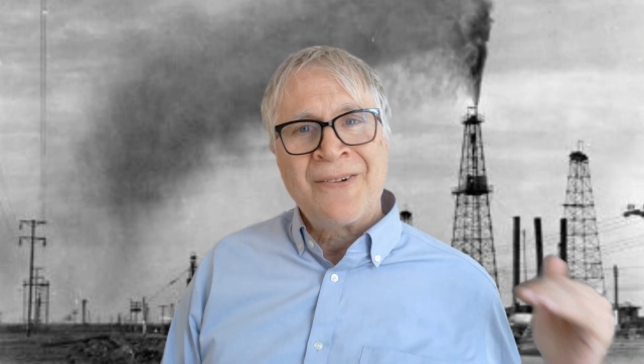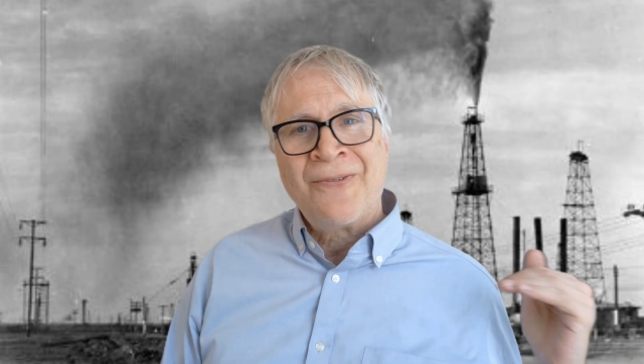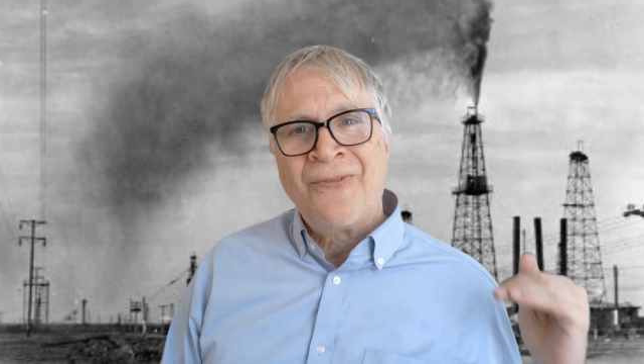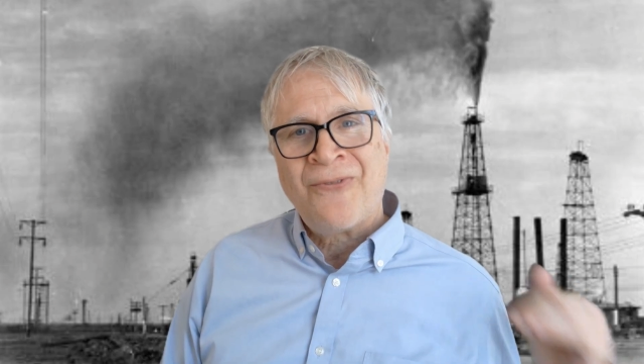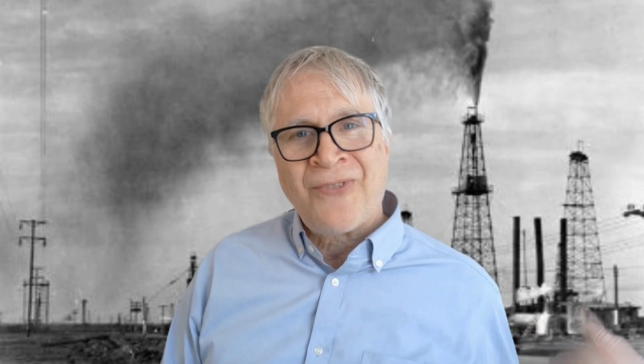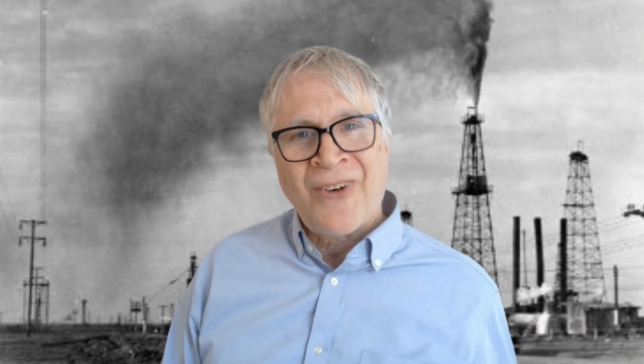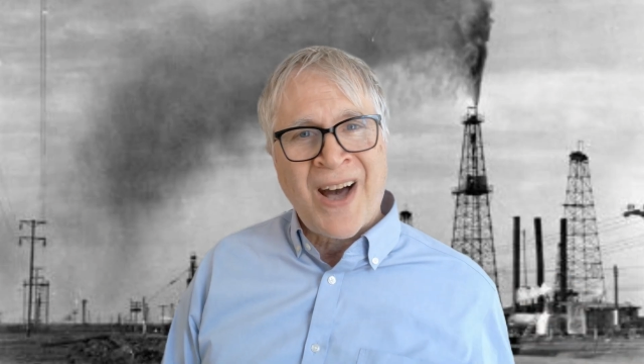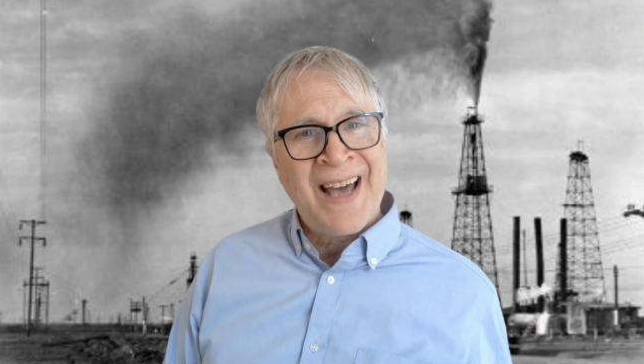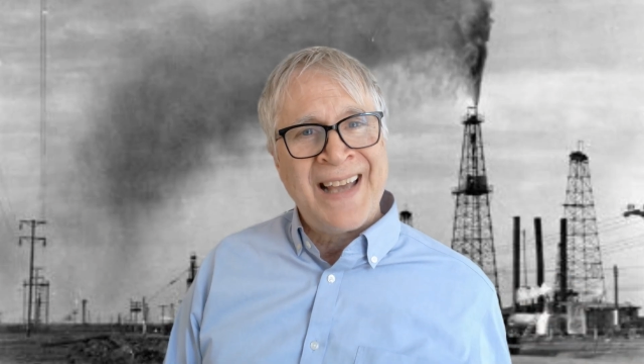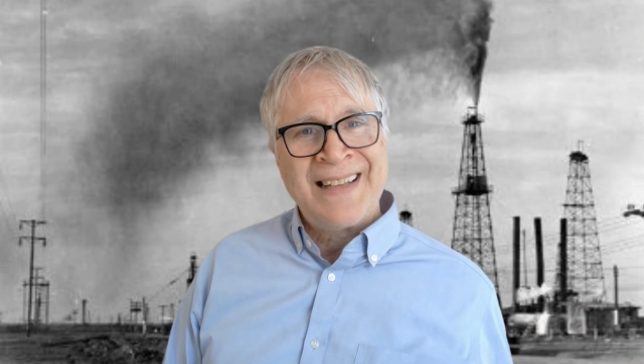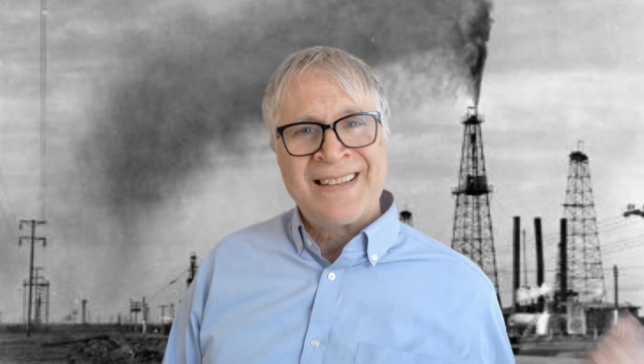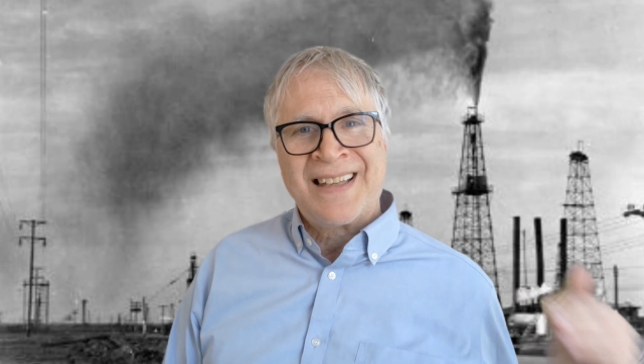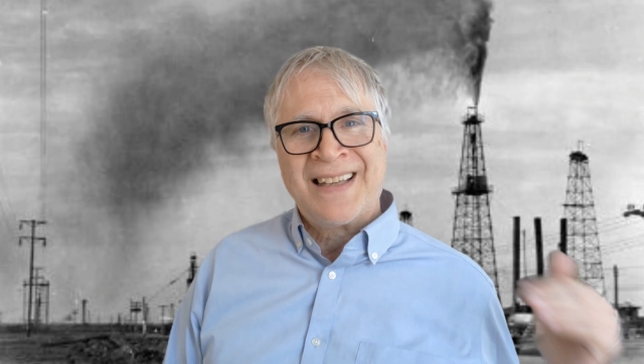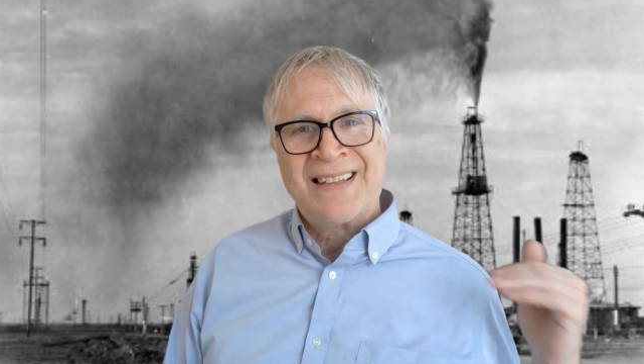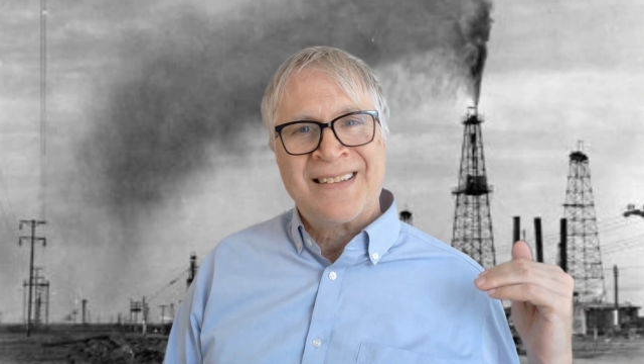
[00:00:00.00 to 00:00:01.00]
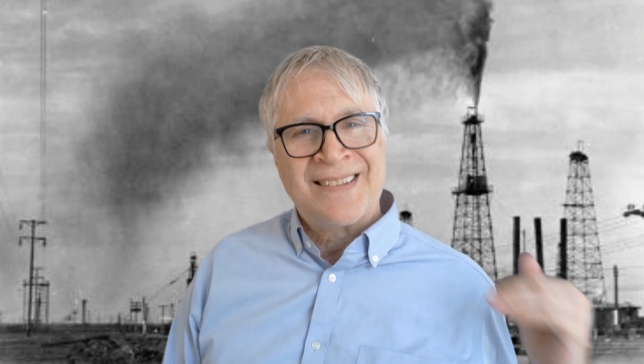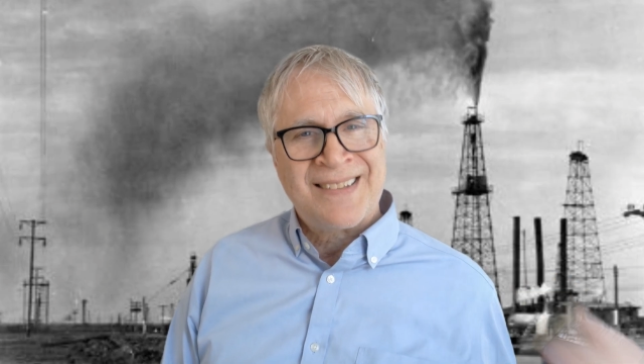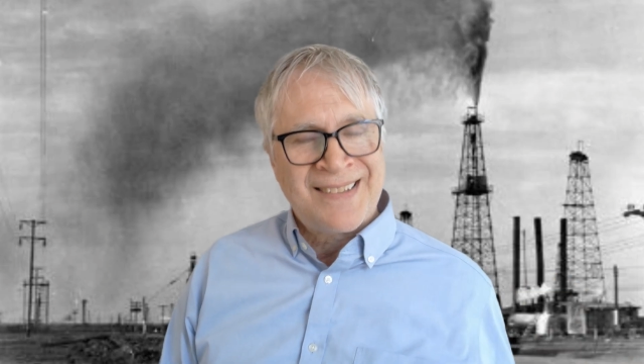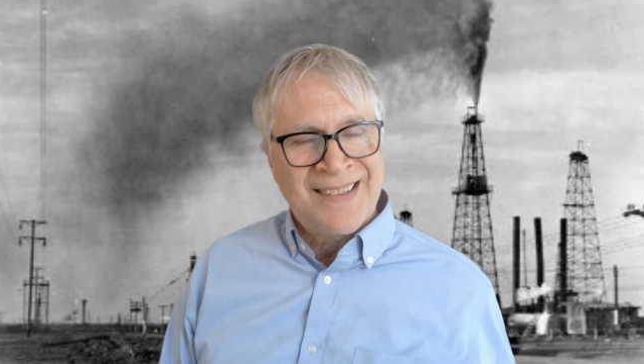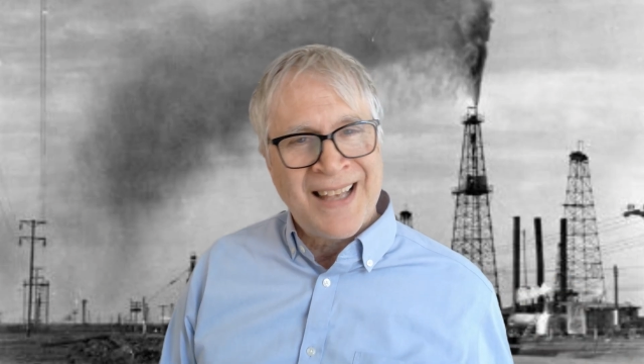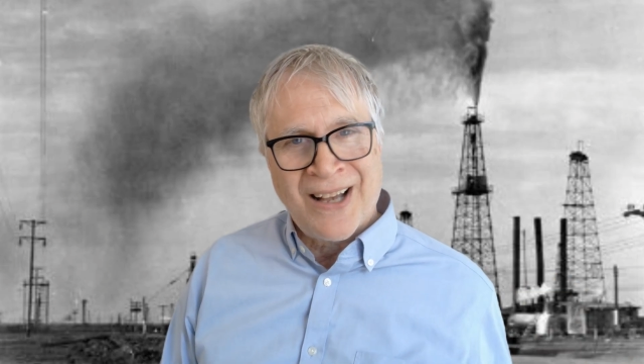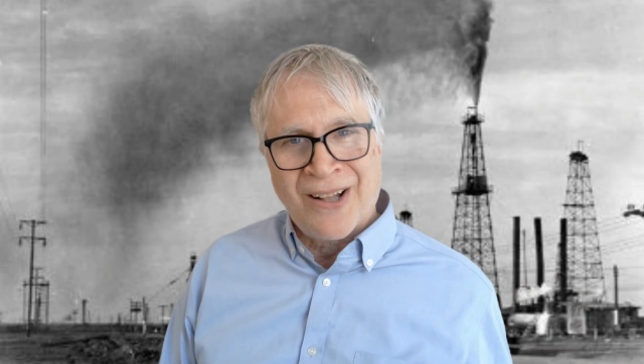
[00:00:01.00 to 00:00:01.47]
find and
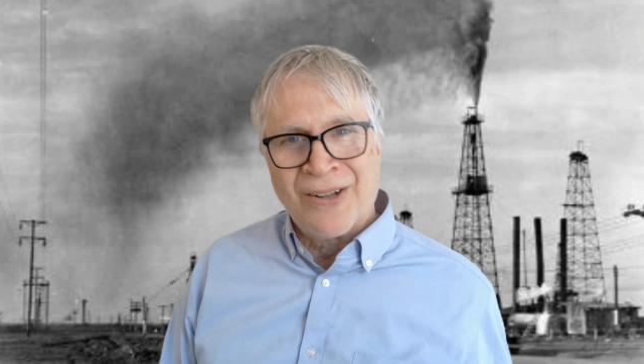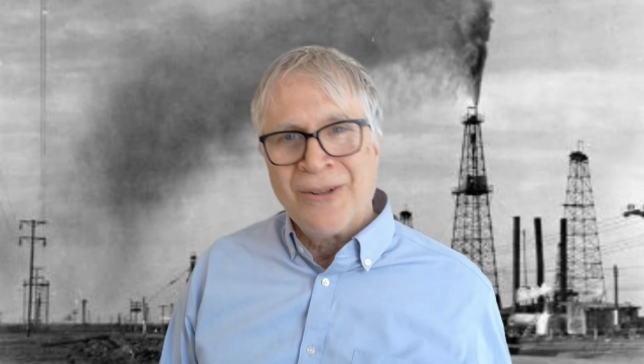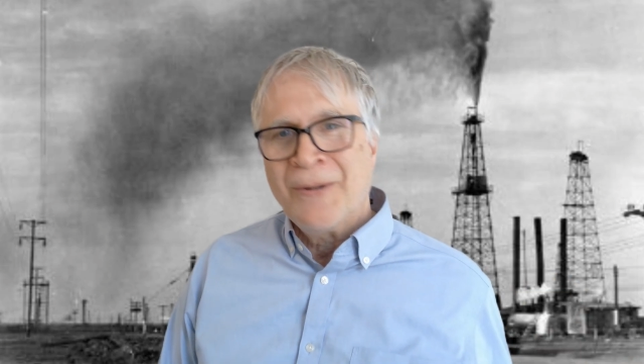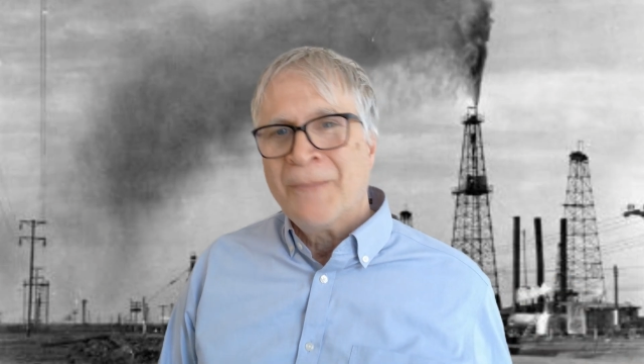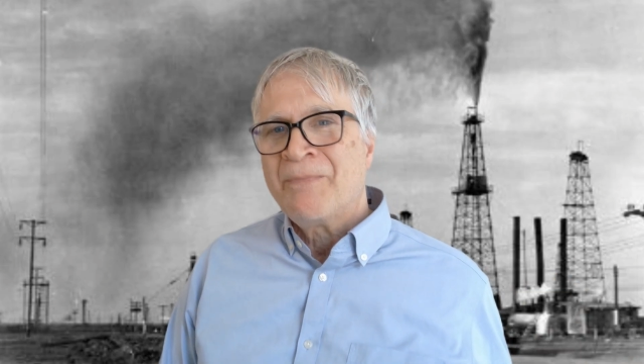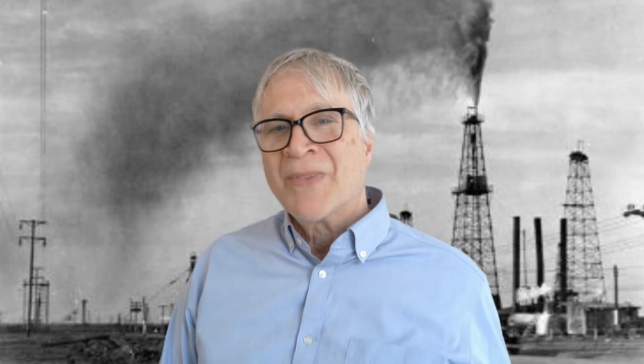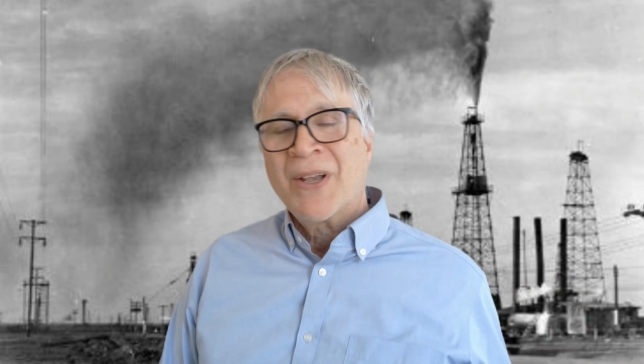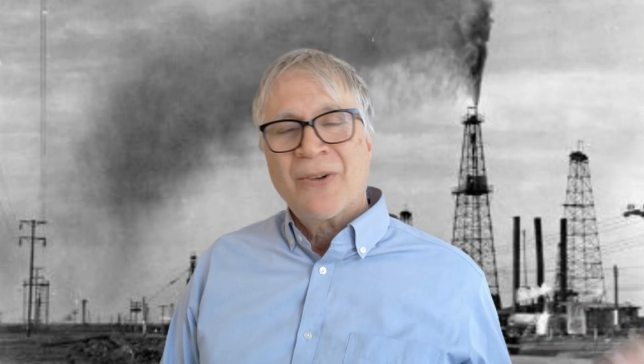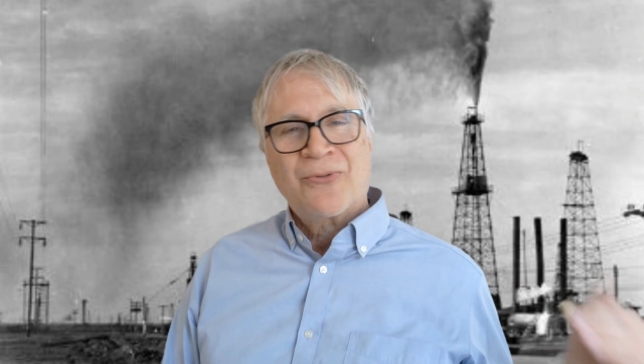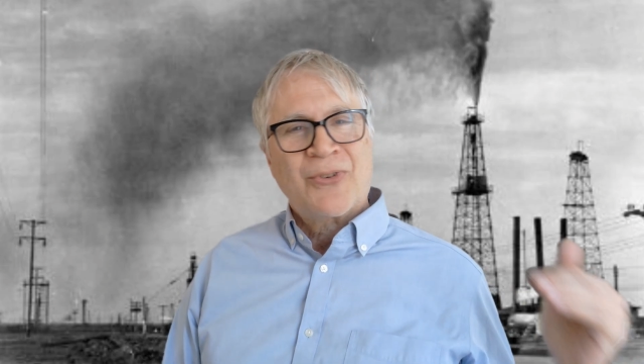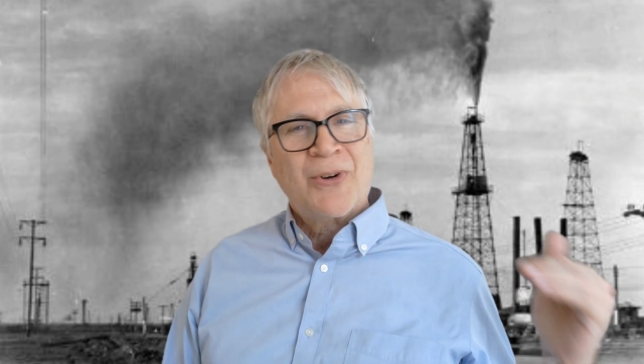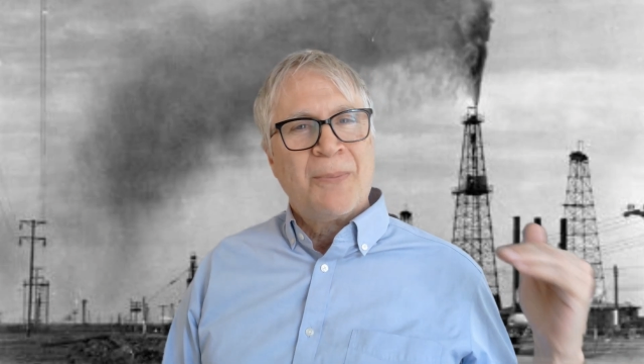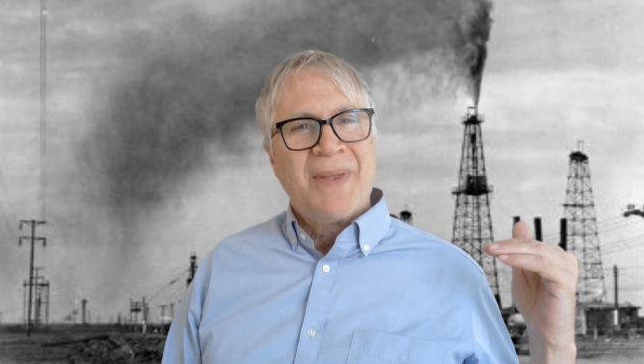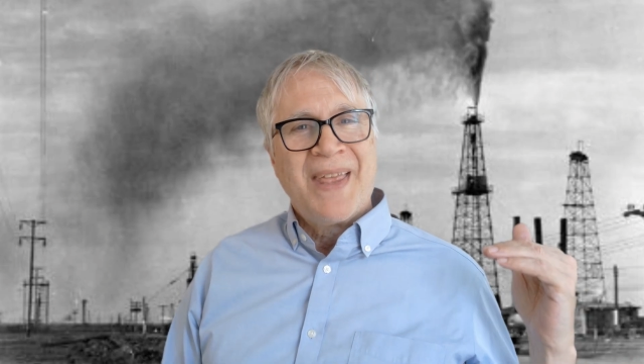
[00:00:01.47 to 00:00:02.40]
sell from